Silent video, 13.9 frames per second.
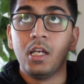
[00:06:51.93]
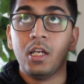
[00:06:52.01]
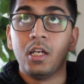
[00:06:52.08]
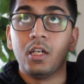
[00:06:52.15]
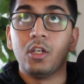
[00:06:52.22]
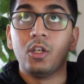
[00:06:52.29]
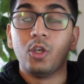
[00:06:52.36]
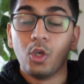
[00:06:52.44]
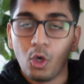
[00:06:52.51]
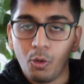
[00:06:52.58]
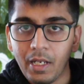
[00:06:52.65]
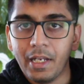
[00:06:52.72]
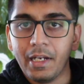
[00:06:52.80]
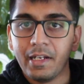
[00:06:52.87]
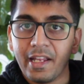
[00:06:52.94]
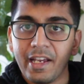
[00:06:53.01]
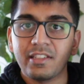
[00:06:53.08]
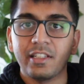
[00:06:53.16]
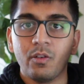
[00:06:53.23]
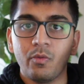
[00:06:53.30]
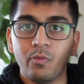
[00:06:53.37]
global index
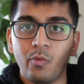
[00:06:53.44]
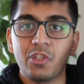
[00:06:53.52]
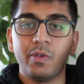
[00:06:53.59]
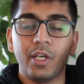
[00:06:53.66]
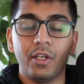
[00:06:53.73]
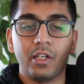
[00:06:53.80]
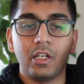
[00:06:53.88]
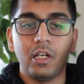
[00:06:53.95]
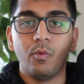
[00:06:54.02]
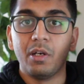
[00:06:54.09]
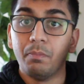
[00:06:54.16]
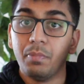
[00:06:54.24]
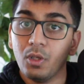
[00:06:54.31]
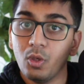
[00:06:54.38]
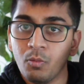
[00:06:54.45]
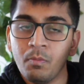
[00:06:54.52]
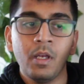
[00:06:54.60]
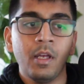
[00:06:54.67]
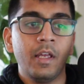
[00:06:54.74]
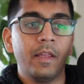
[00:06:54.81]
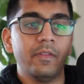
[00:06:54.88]
in which we're going to cover bloom
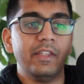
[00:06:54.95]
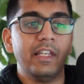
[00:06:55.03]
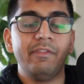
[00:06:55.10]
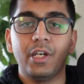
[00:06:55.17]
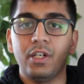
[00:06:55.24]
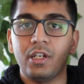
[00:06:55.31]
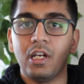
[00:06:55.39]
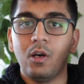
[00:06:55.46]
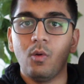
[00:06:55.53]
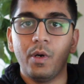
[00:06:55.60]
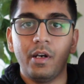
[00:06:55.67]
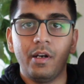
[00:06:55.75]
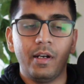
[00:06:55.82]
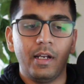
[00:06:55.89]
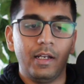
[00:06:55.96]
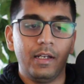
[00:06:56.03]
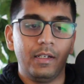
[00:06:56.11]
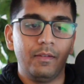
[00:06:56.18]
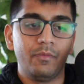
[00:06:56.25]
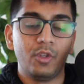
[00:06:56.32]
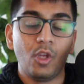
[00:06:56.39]
then we're going to cover
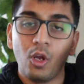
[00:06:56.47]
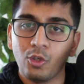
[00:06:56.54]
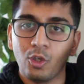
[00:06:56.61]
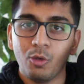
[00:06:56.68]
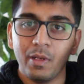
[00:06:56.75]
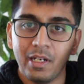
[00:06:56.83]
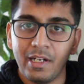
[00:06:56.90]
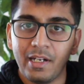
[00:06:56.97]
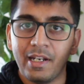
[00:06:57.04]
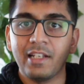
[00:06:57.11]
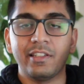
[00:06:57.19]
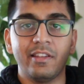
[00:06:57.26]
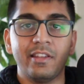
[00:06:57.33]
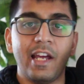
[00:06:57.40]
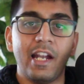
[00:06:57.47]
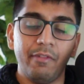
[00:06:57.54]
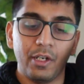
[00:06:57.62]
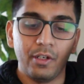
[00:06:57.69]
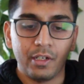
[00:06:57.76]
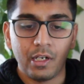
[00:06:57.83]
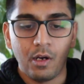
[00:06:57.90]
um, non-global index in that we're going
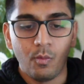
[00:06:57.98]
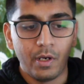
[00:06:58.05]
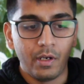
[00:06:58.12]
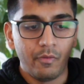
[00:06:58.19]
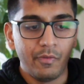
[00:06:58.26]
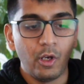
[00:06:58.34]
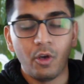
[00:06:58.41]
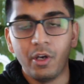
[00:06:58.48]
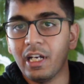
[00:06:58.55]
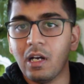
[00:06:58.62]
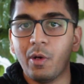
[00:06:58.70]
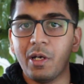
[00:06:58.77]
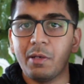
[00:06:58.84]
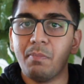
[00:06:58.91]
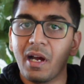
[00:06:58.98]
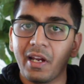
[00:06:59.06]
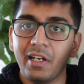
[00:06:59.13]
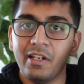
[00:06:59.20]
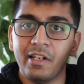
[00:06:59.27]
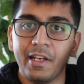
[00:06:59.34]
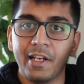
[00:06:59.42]
to cover we already covered bucket
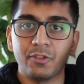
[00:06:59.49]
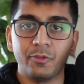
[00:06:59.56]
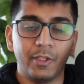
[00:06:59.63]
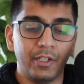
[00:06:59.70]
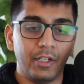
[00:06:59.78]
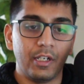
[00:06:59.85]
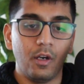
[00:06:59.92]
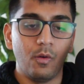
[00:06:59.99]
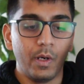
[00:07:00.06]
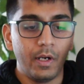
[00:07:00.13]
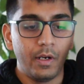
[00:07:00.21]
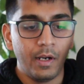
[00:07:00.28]
index we're going to cover